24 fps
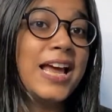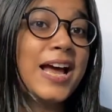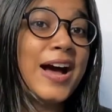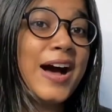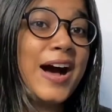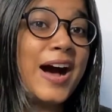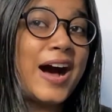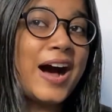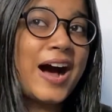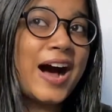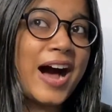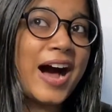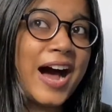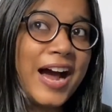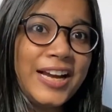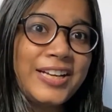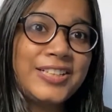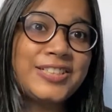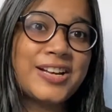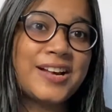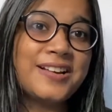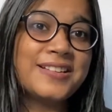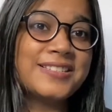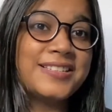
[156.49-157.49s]
a high
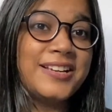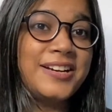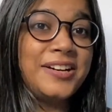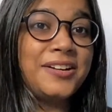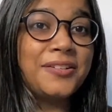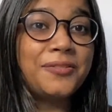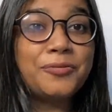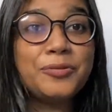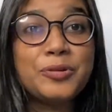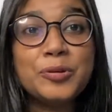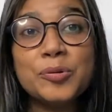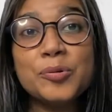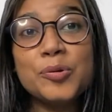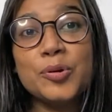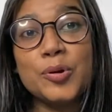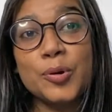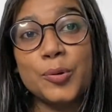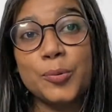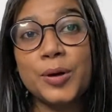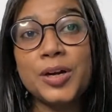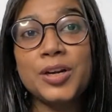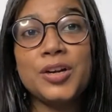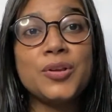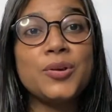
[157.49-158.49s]
chance that if you
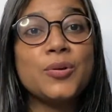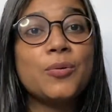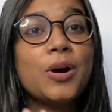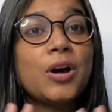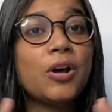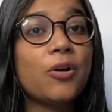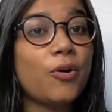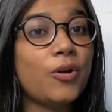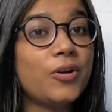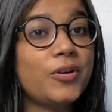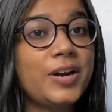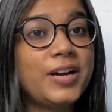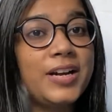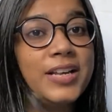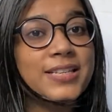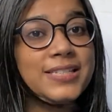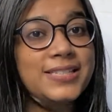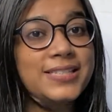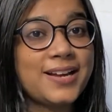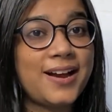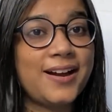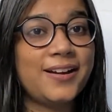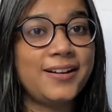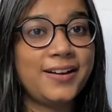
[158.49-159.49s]
do it, you are already
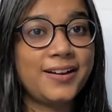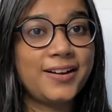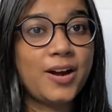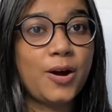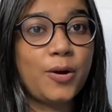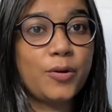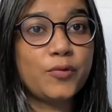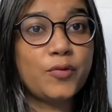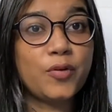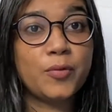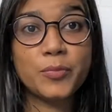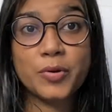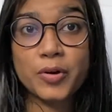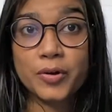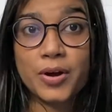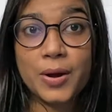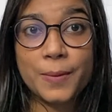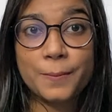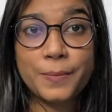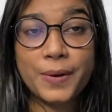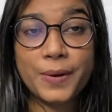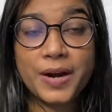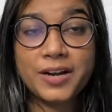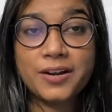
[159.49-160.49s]
standing out from your
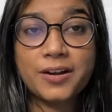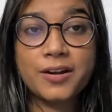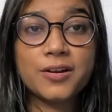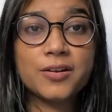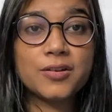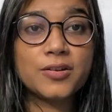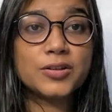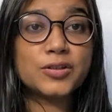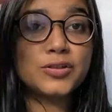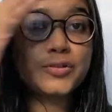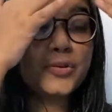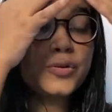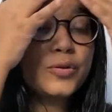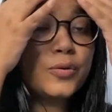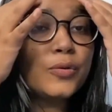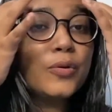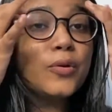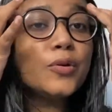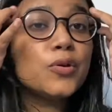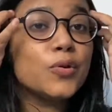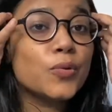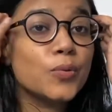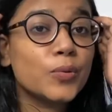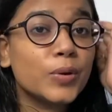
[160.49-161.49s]
competitors. So you
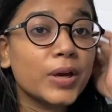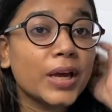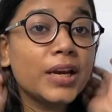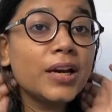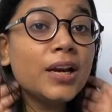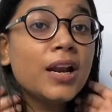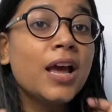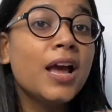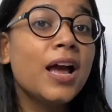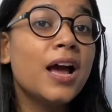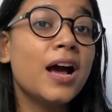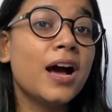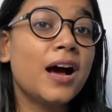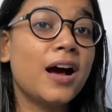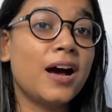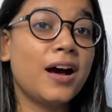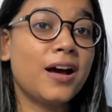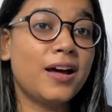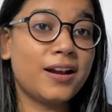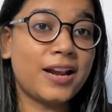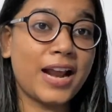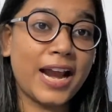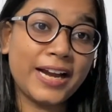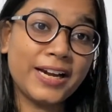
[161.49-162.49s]
know, you can
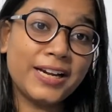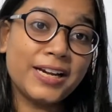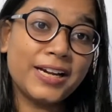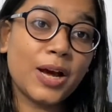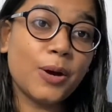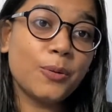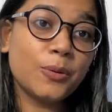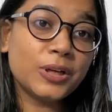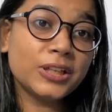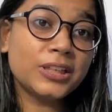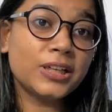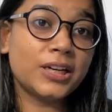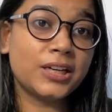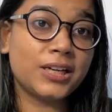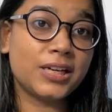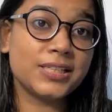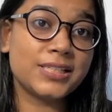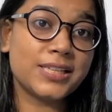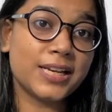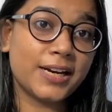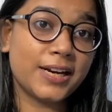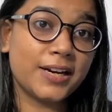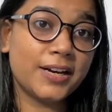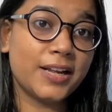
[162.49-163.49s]
write down a 30
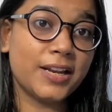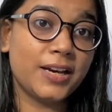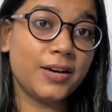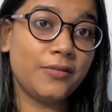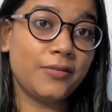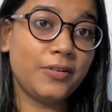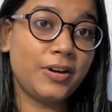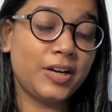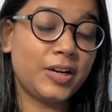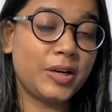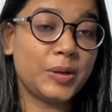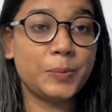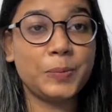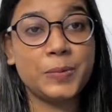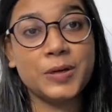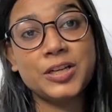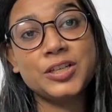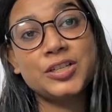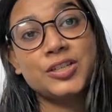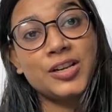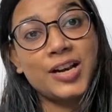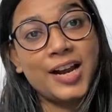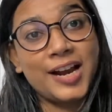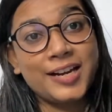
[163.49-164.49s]
second elevator
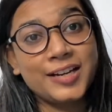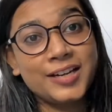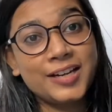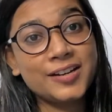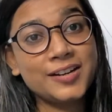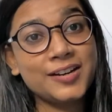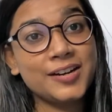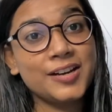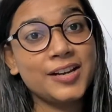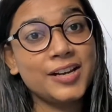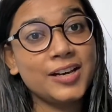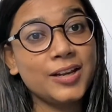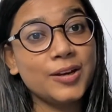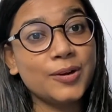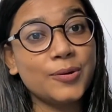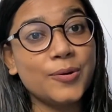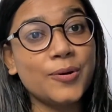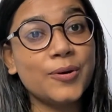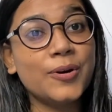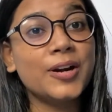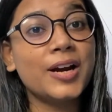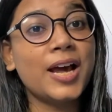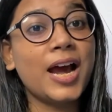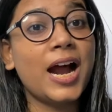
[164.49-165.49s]
pitch, write it really
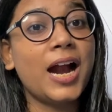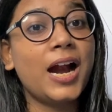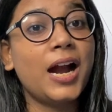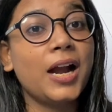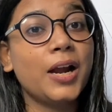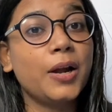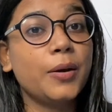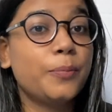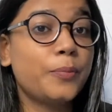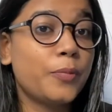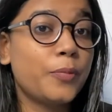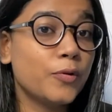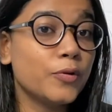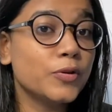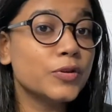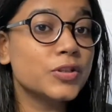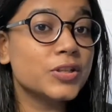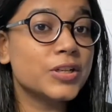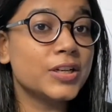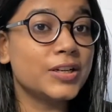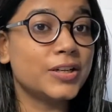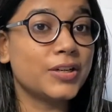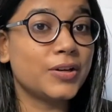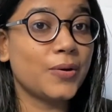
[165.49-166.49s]
good and
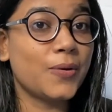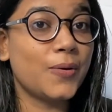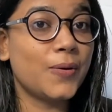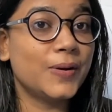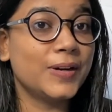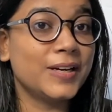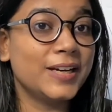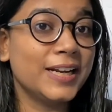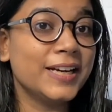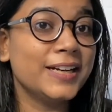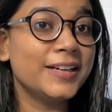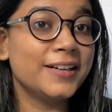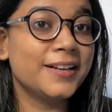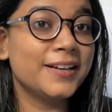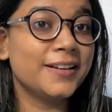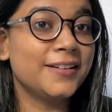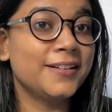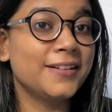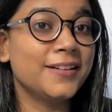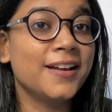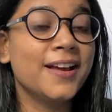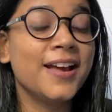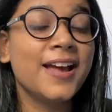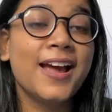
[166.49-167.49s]
post it on
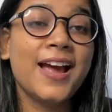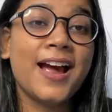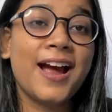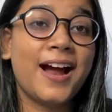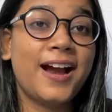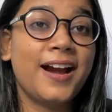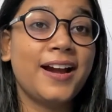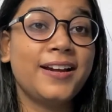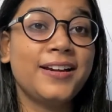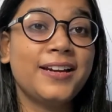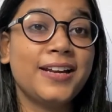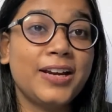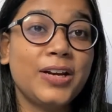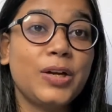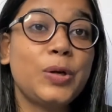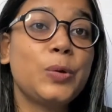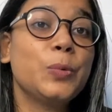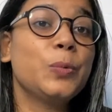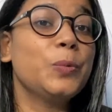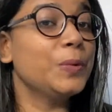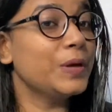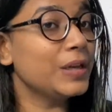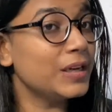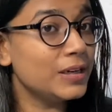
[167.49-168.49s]
LinkedIn, and it
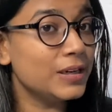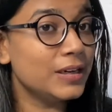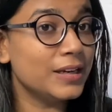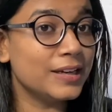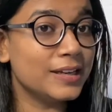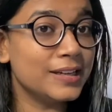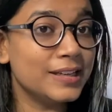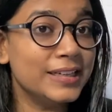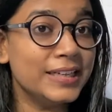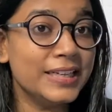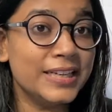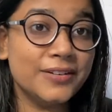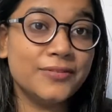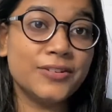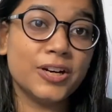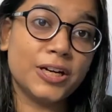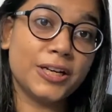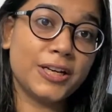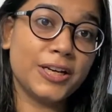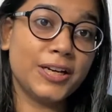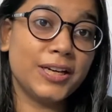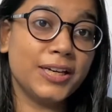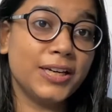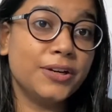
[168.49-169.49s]
will leave
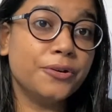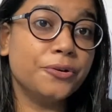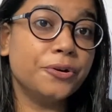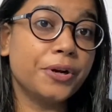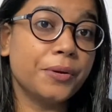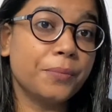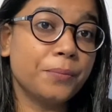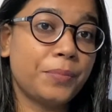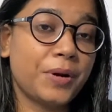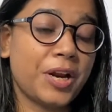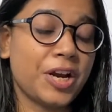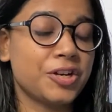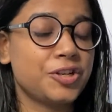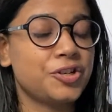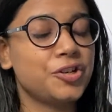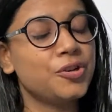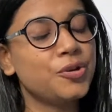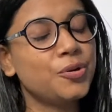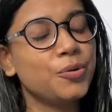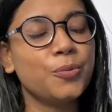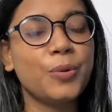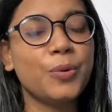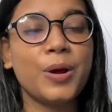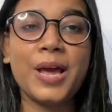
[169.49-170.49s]
a really good
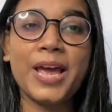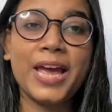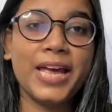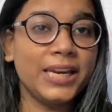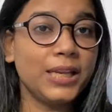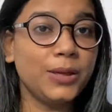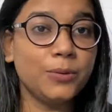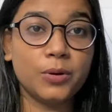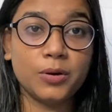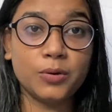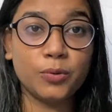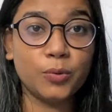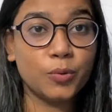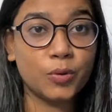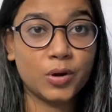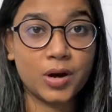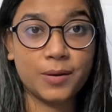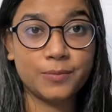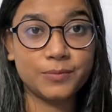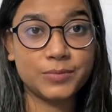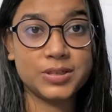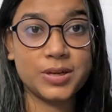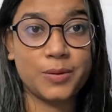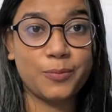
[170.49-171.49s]
impression to anyone who
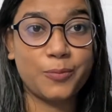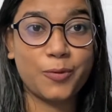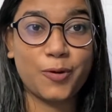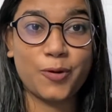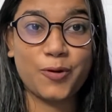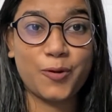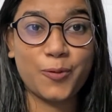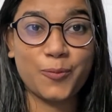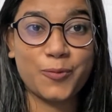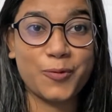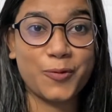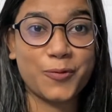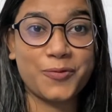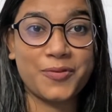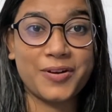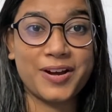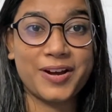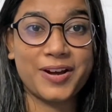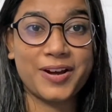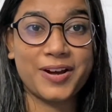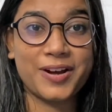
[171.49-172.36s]
comes upon your profile.